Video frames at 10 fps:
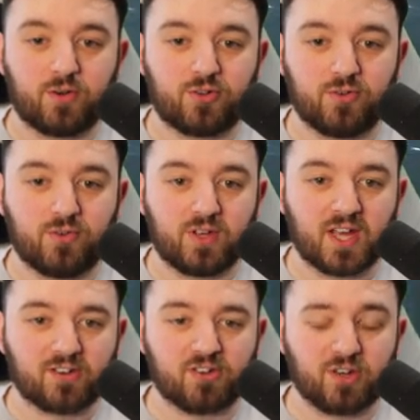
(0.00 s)
to
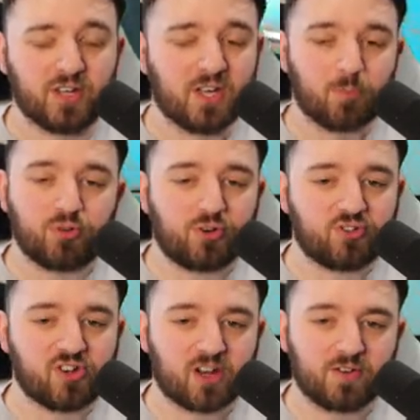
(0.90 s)
get to it. Be sure to
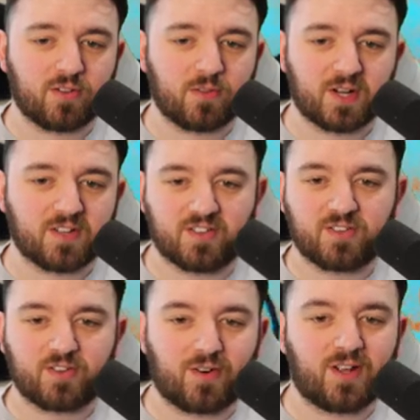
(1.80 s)
check under the bridge
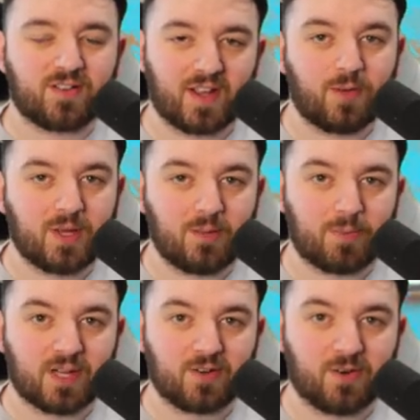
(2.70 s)
as there is a wee
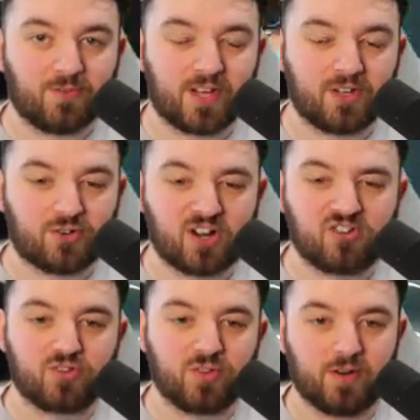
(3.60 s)
bit of a
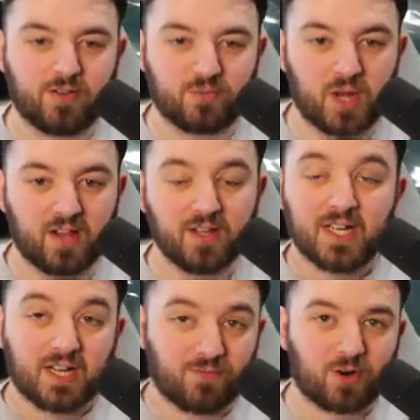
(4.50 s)
treasure there as well.
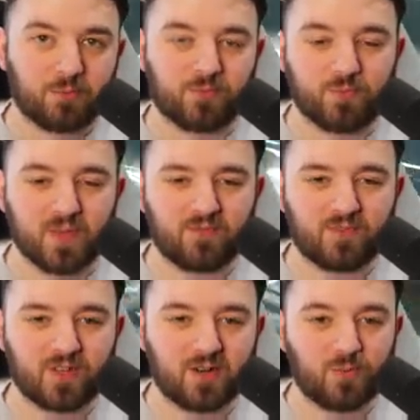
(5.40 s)
If you're coming from that
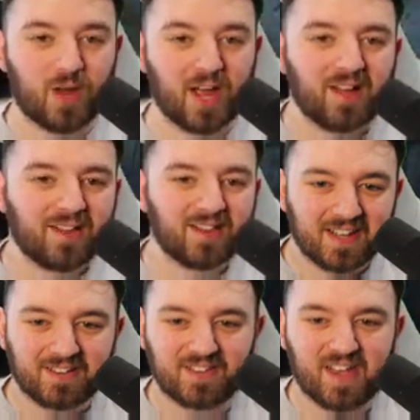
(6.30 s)
video, well,
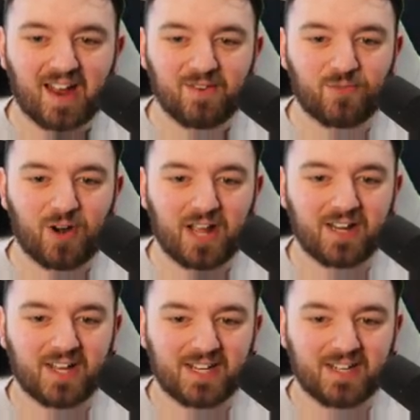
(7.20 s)
let's dive right
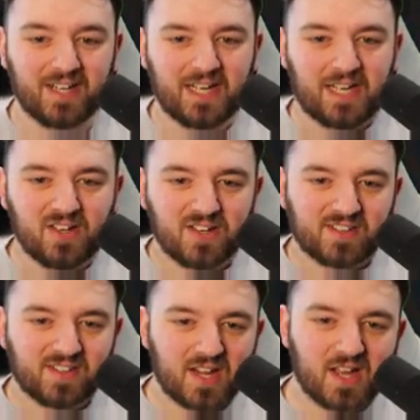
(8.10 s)
in. You can
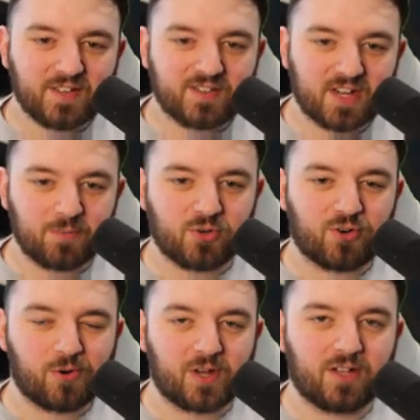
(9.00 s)
see a steamer
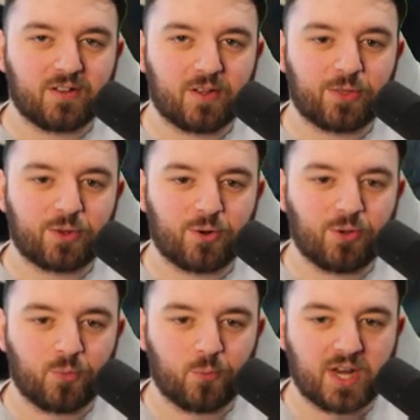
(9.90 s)
trunk in through
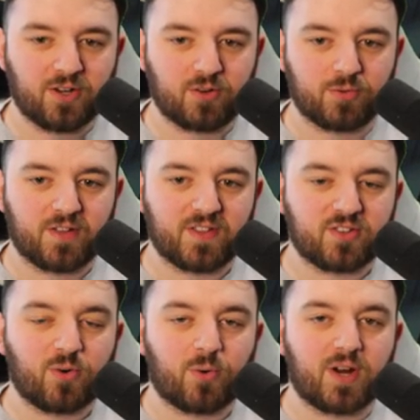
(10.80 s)
the window. Now
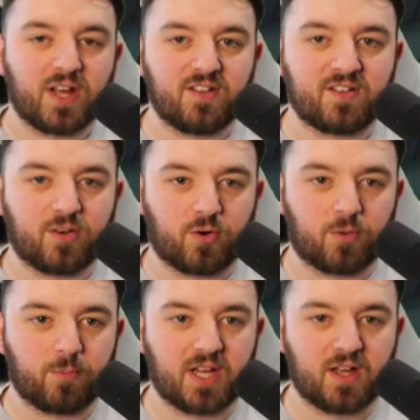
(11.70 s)
this door is
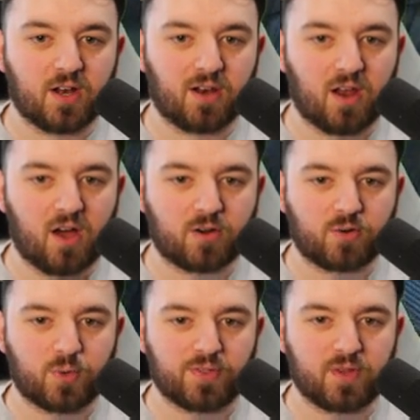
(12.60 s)
normally
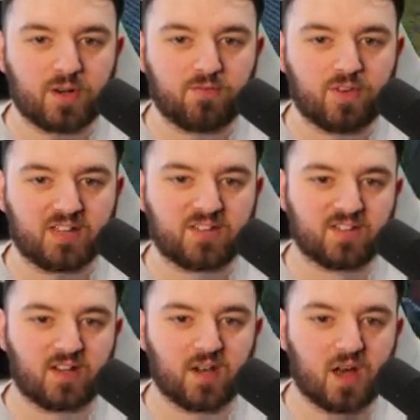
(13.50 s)
locked with an advanced
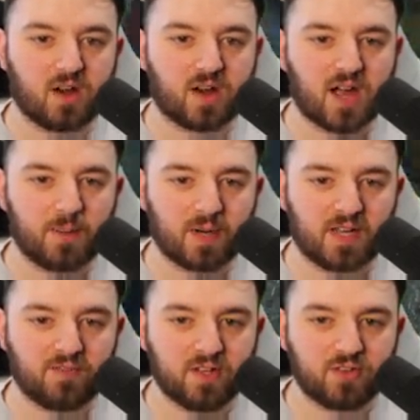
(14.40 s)
lock. I
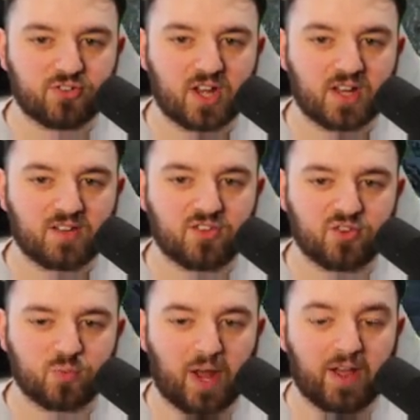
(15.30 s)
believe the other side is
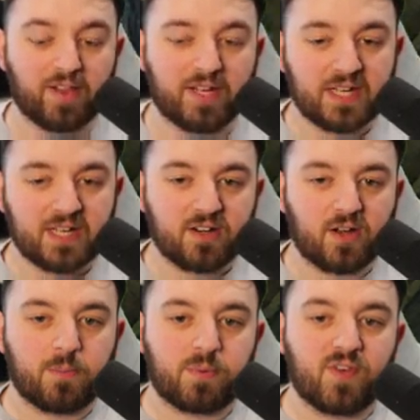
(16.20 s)
as well.
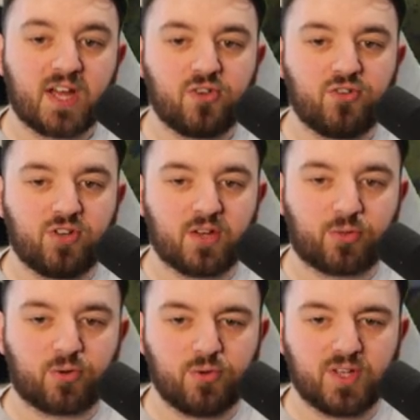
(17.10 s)
Now, provided you can
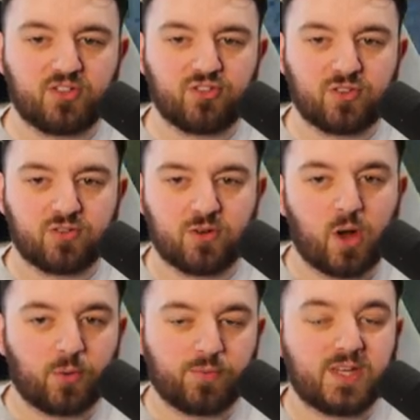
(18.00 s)
get through this, you can
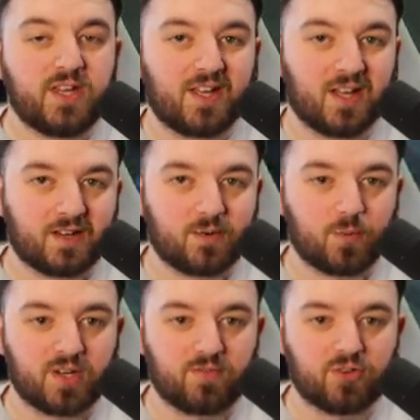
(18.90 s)
not only get
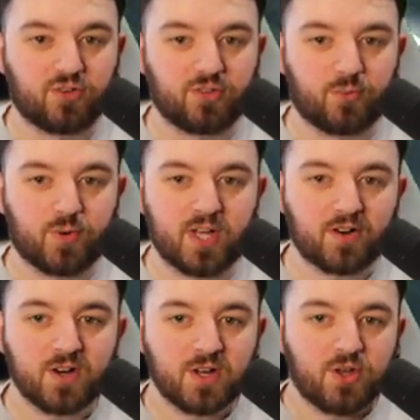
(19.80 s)
whatever's on the
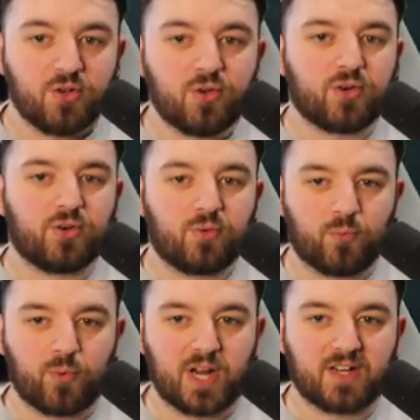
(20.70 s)
radar, you
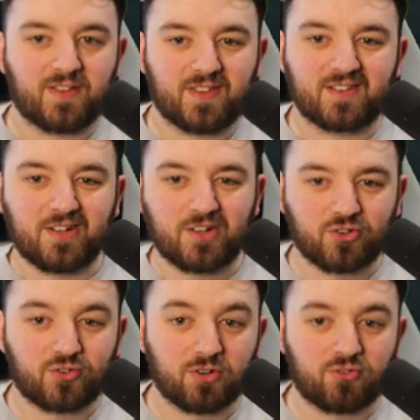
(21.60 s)
can raid this
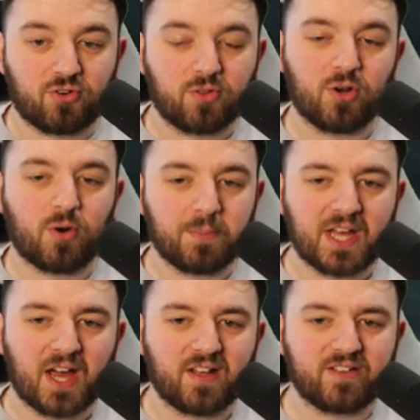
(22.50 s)
industrial trunk that
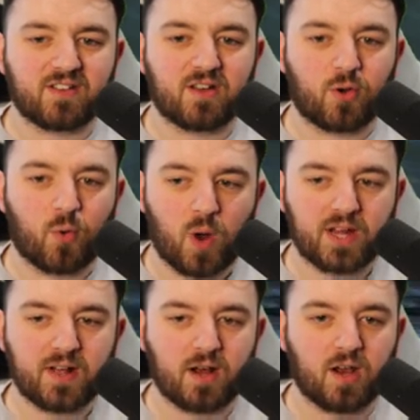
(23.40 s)
normally has
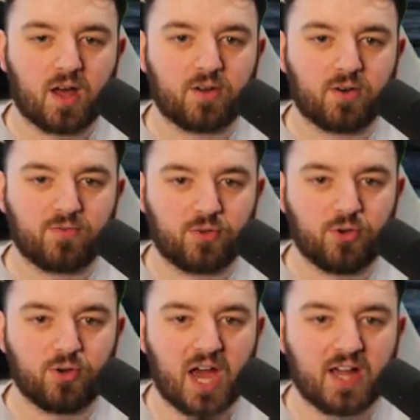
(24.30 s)
quite a lot of
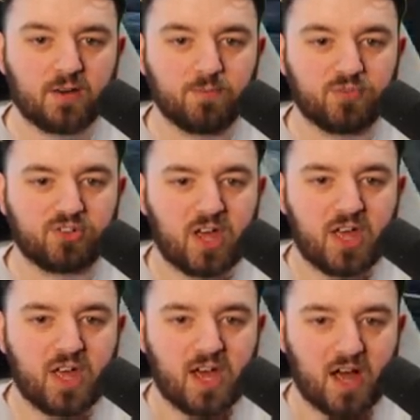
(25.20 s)
good items.
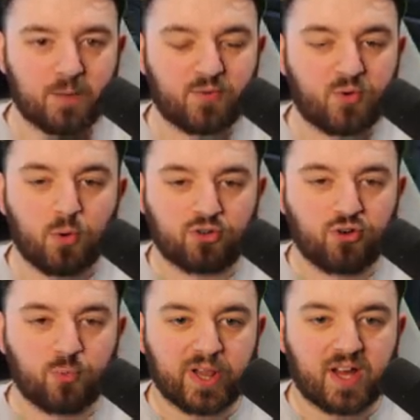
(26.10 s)
Of course,
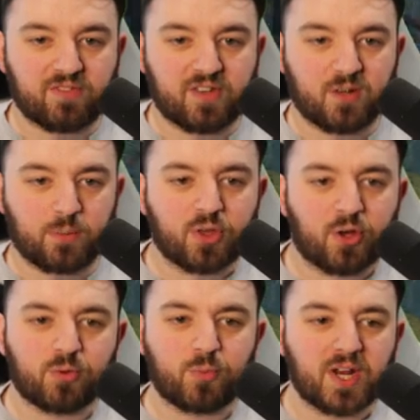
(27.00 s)
you will have to deal with
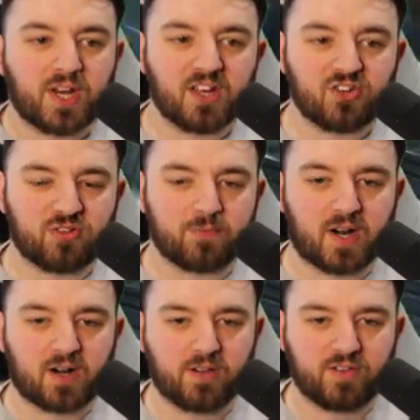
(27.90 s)
all the radiation
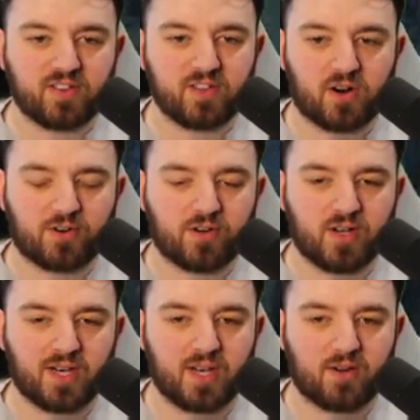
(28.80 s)
barrels that are
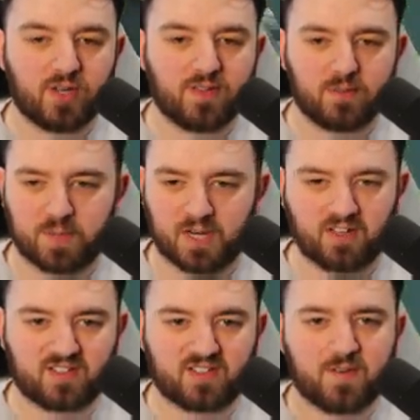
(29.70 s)
littering the
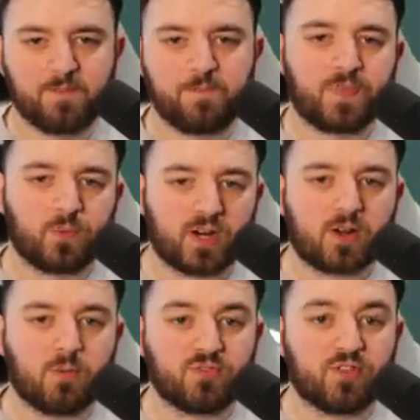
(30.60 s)
place. When it
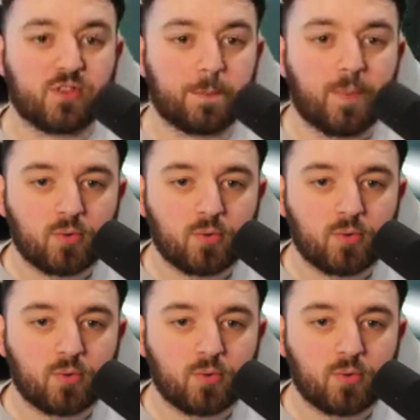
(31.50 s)
comes to the boat,